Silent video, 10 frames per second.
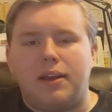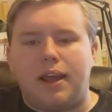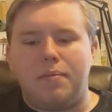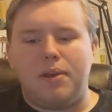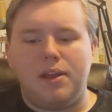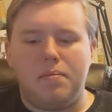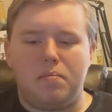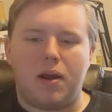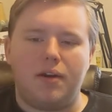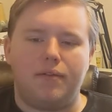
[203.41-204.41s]
can be
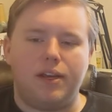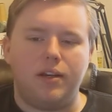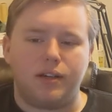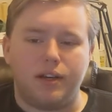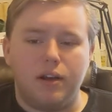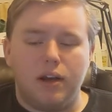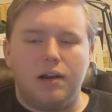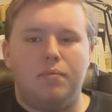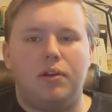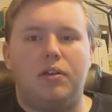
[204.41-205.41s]
kind of easy,
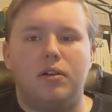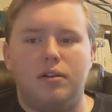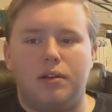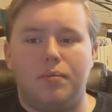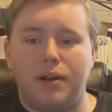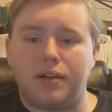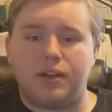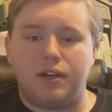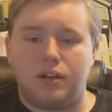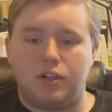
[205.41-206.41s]
but the biggest
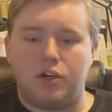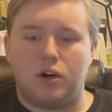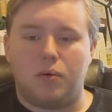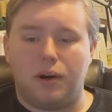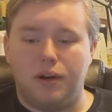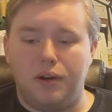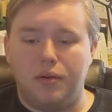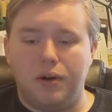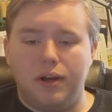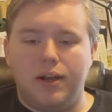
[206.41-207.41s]
thing that you're going to want to
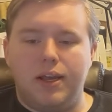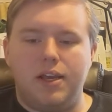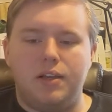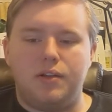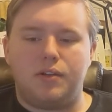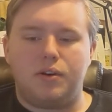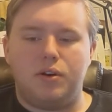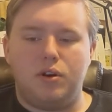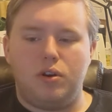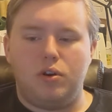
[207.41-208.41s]
do is
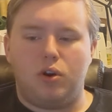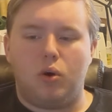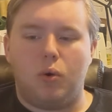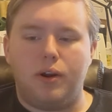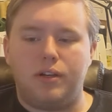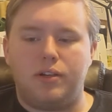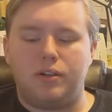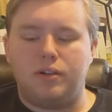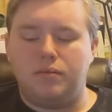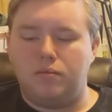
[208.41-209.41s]
you're going
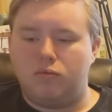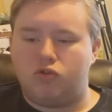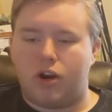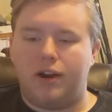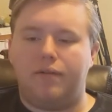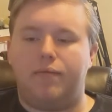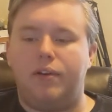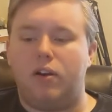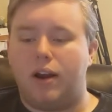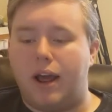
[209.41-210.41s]
to try and
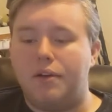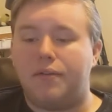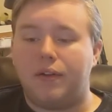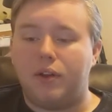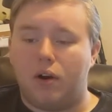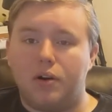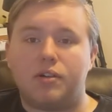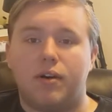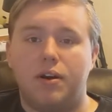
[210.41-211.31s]
figure out how you found the artist, right?